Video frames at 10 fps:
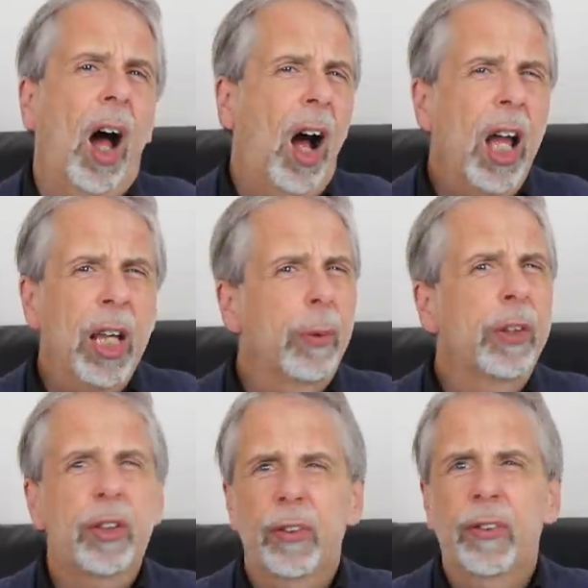I
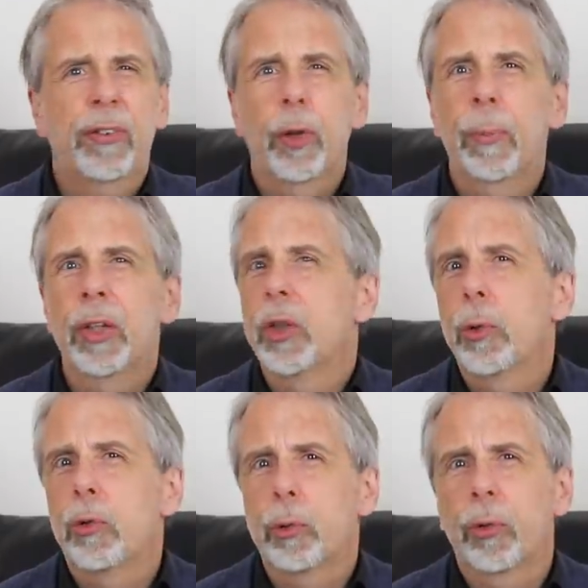would just assume a
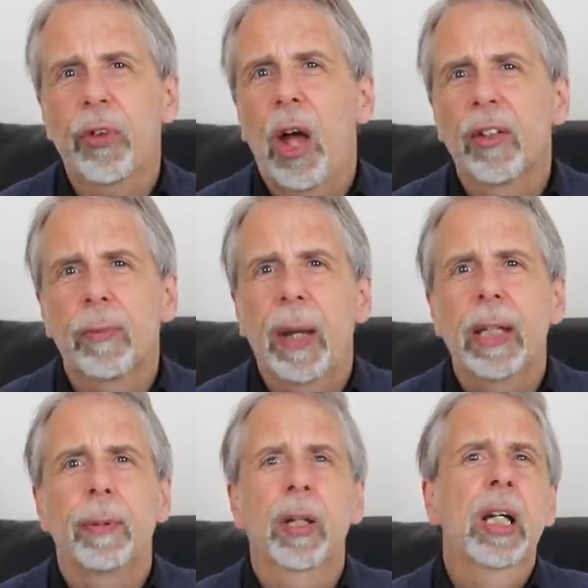neutral science
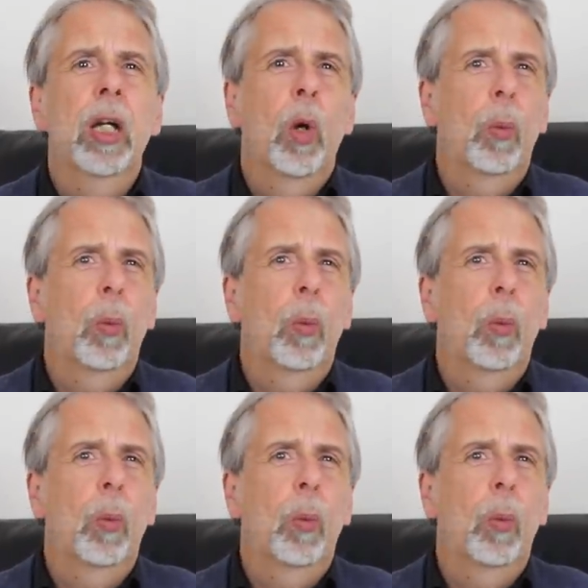paper